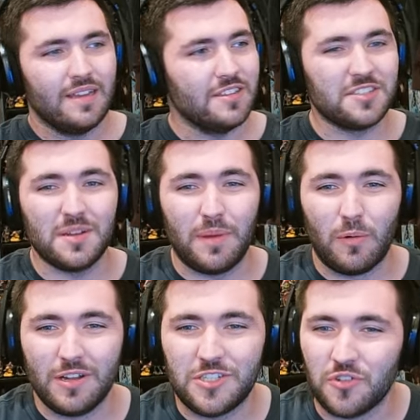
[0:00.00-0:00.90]
This is gonna be
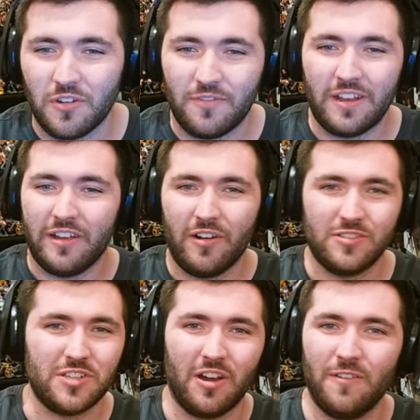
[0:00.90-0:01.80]
one short video.
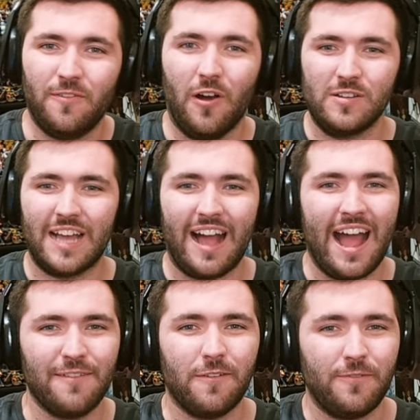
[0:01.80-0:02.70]
Sorry, folks. I
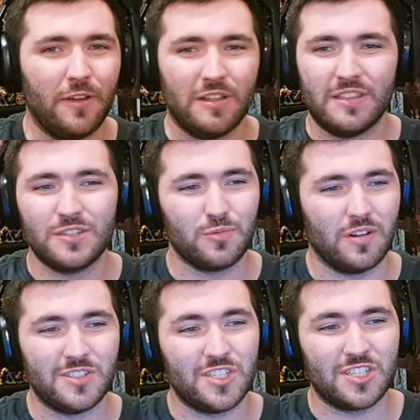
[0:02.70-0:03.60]
have a feeling this
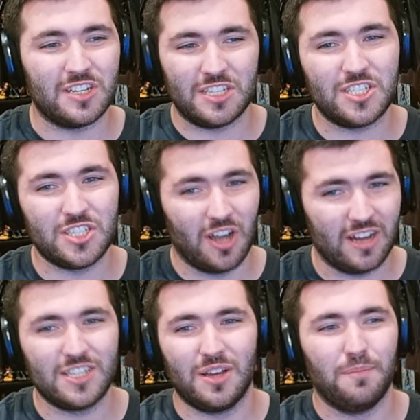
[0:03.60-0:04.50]
world's just gonna suck
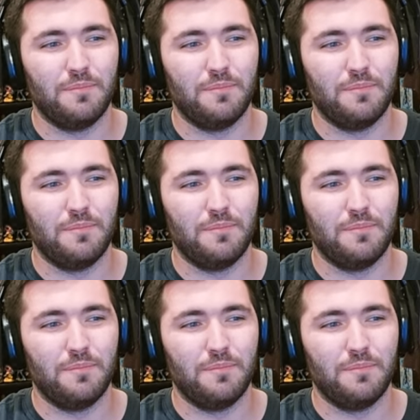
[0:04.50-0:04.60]
some